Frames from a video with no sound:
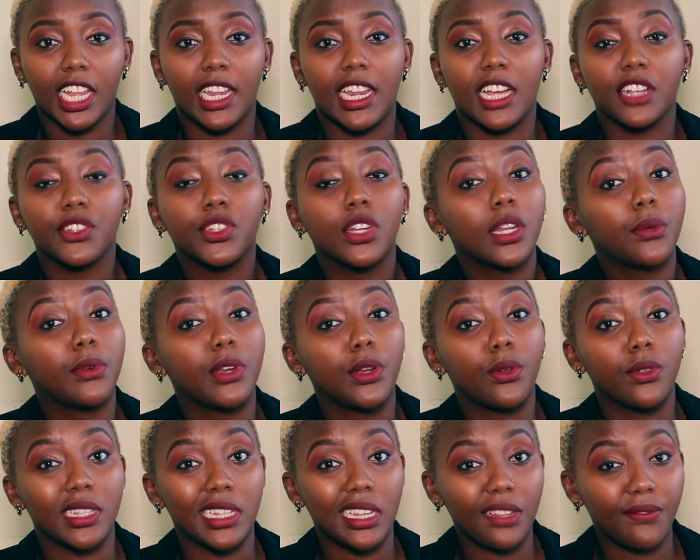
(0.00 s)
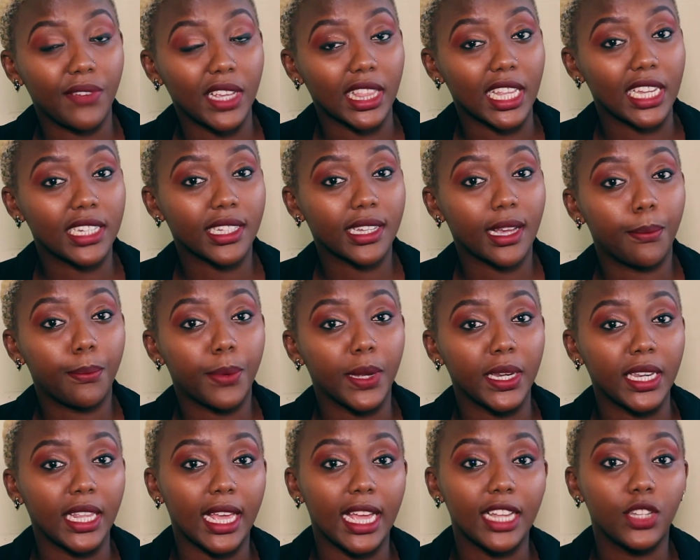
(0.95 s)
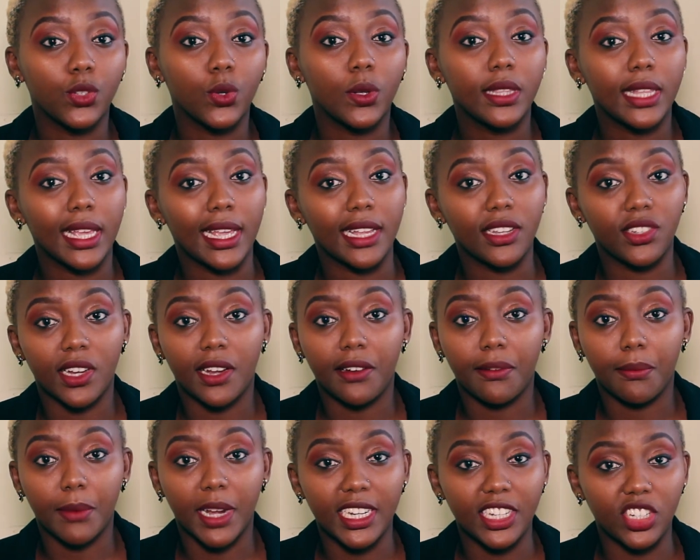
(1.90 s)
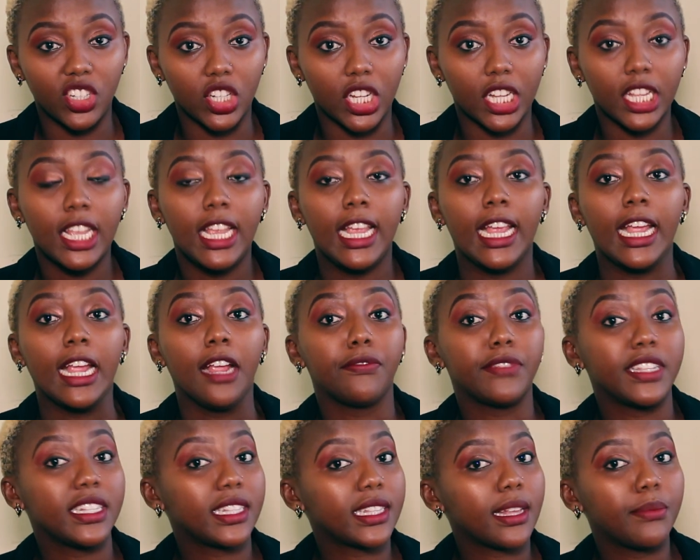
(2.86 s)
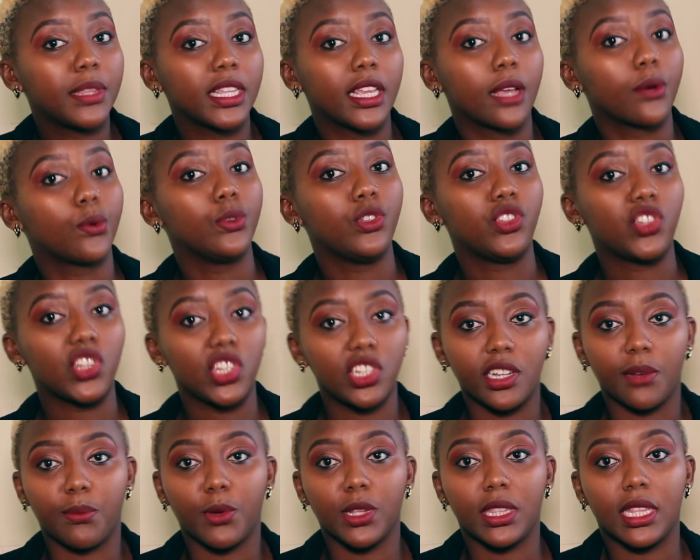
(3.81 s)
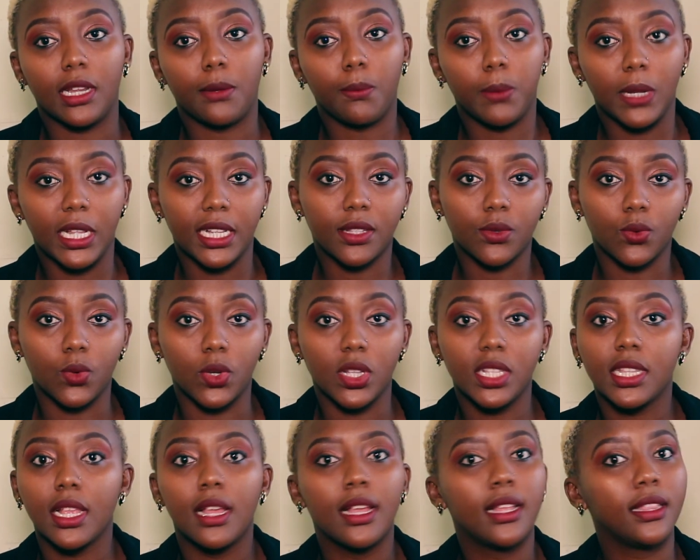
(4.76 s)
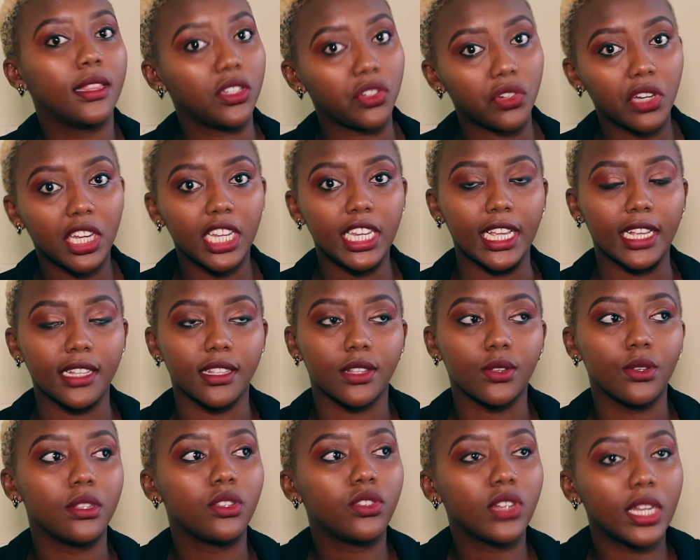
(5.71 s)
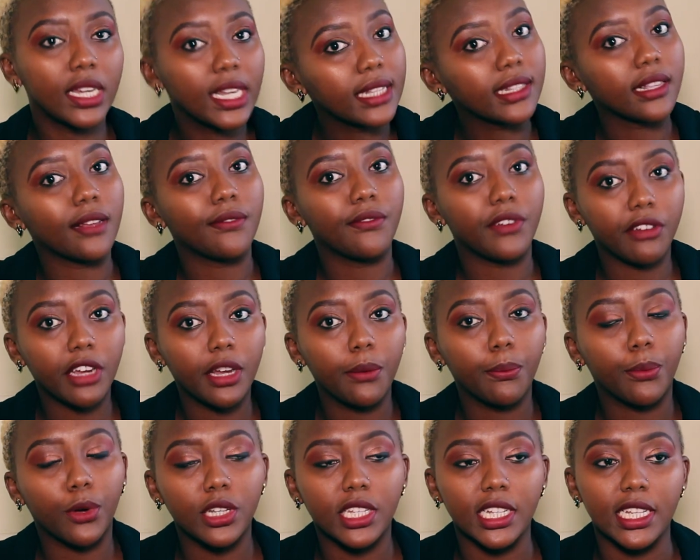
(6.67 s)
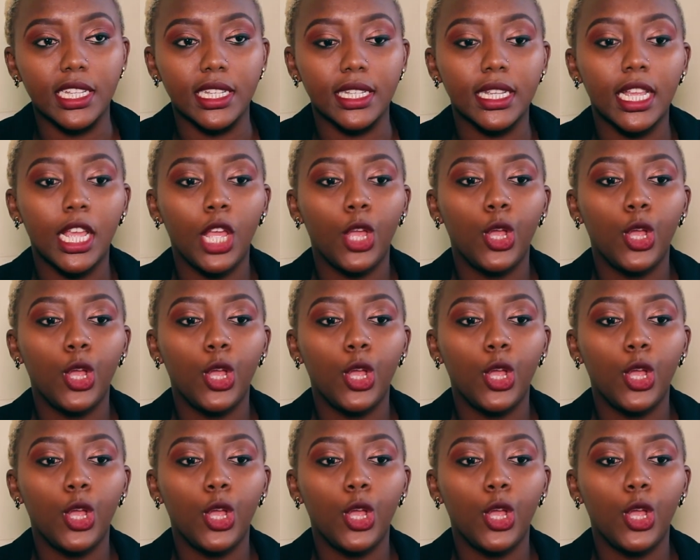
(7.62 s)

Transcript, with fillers: And actually, when I was leaving that company, I told the HR manager if there's something I could change about that place was the trainings, because trainings are very important.